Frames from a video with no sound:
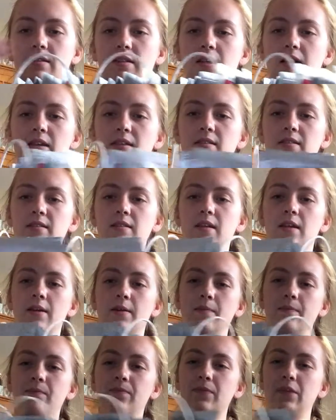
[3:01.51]
this
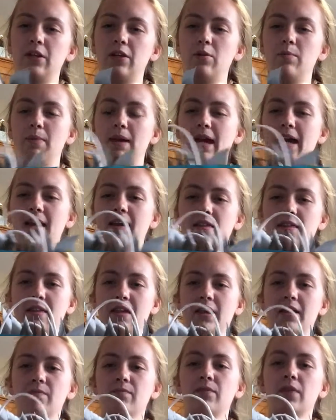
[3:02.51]
little bag
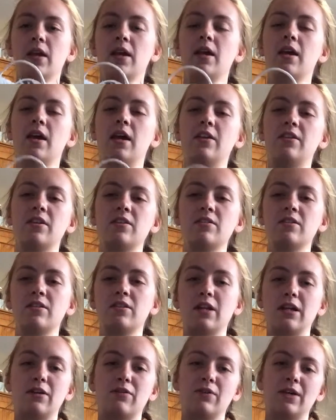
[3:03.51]
thing. It does look
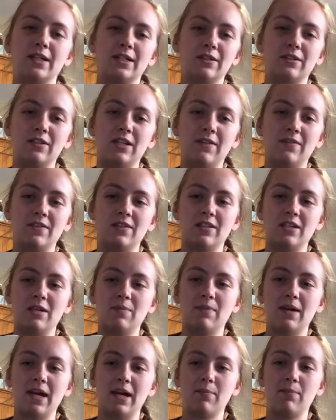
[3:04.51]
like a regular David's tea
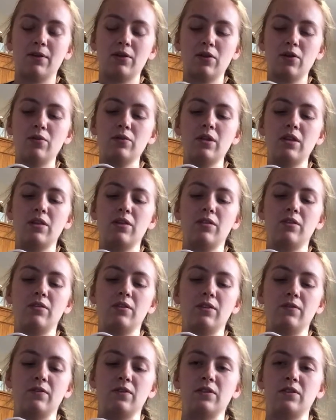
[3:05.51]
bag, but the only
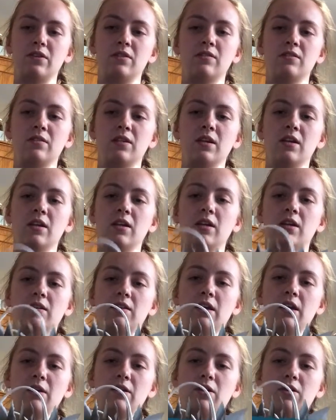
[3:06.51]
difference is
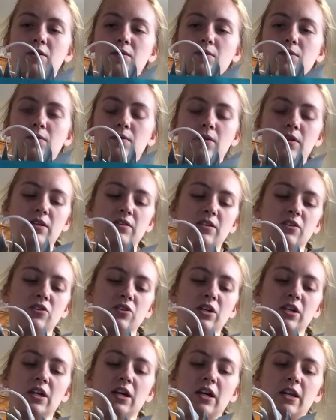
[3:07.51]
that you
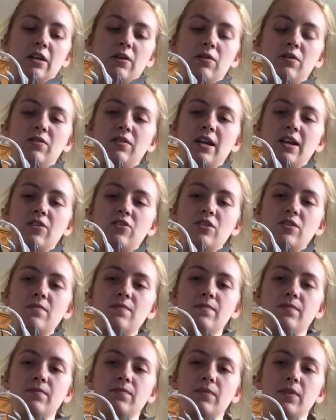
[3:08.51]
essentially cut out a section
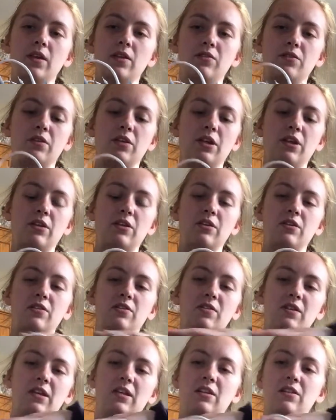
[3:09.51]
so that you can
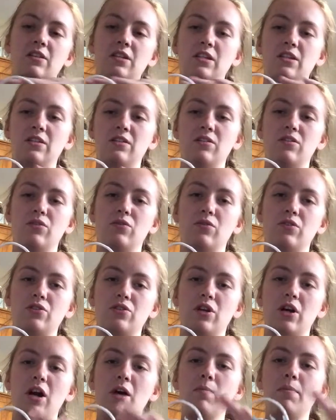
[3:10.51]
see the teas through the
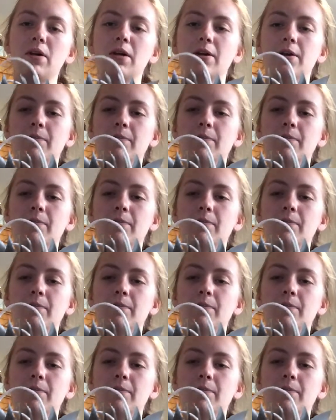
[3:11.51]
top.